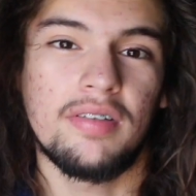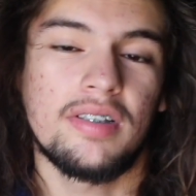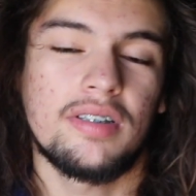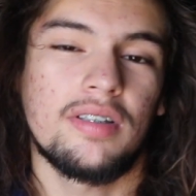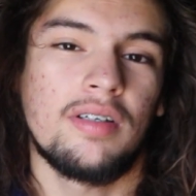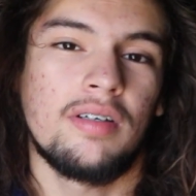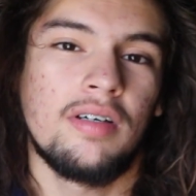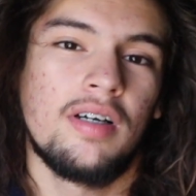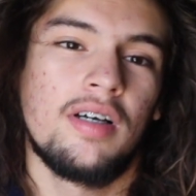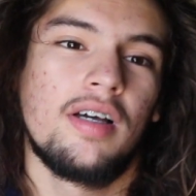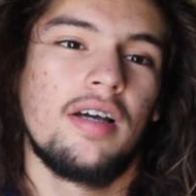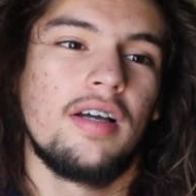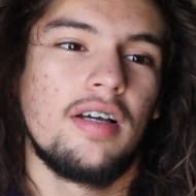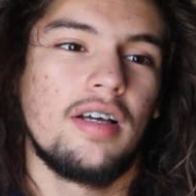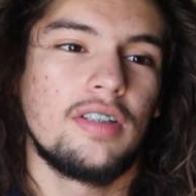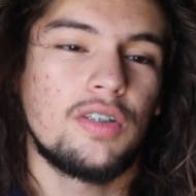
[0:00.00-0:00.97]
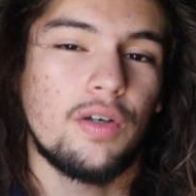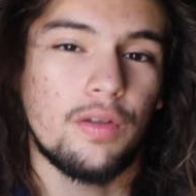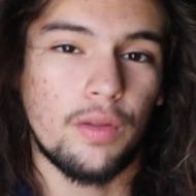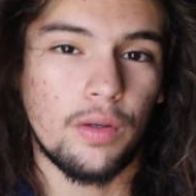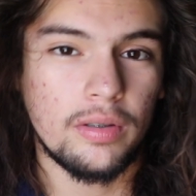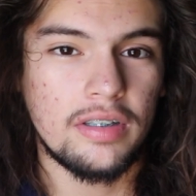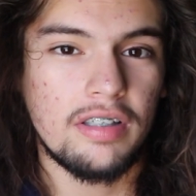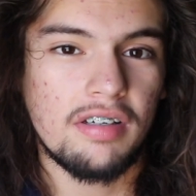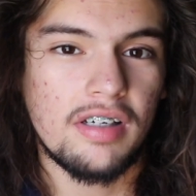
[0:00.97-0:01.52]
So So
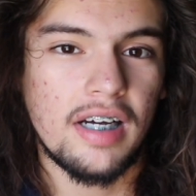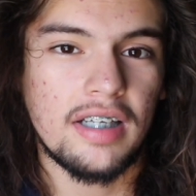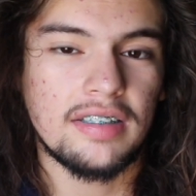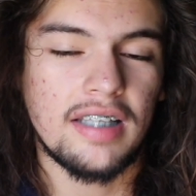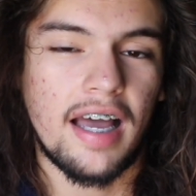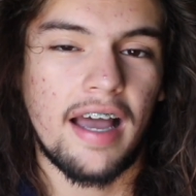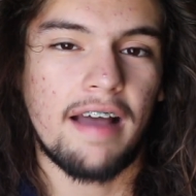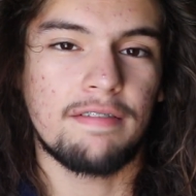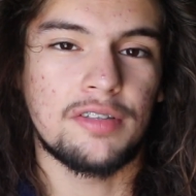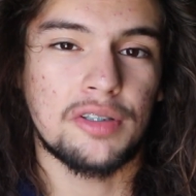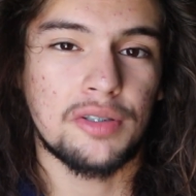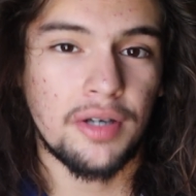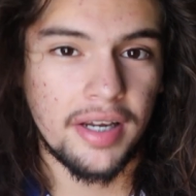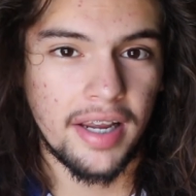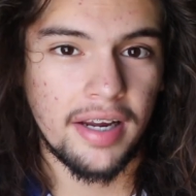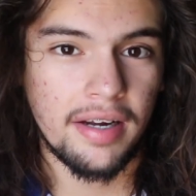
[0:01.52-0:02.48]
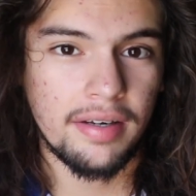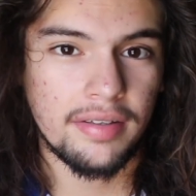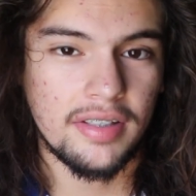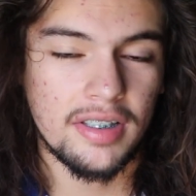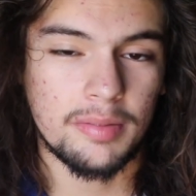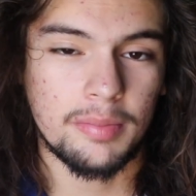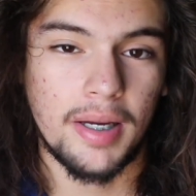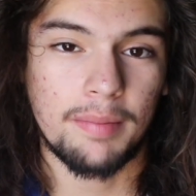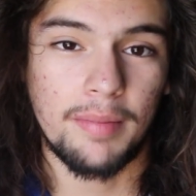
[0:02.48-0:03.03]
those of you guys that have straight hair,
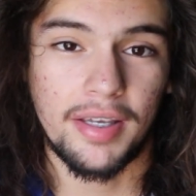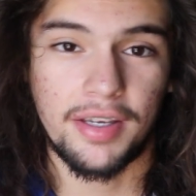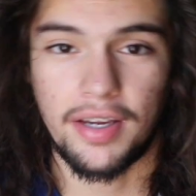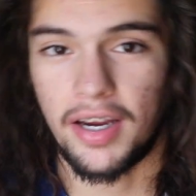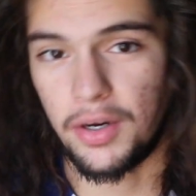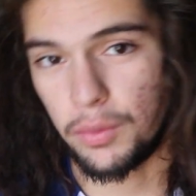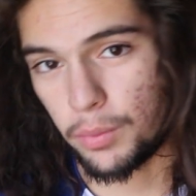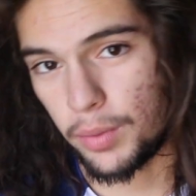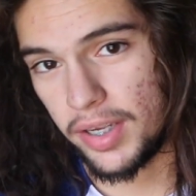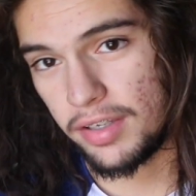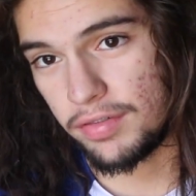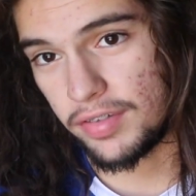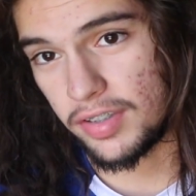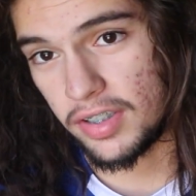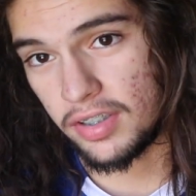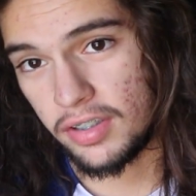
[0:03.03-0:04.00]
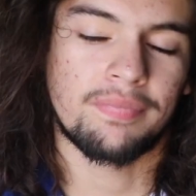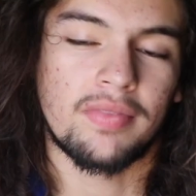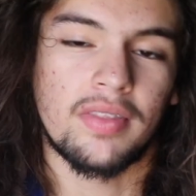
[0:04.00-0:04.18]
this might make your hair wavy.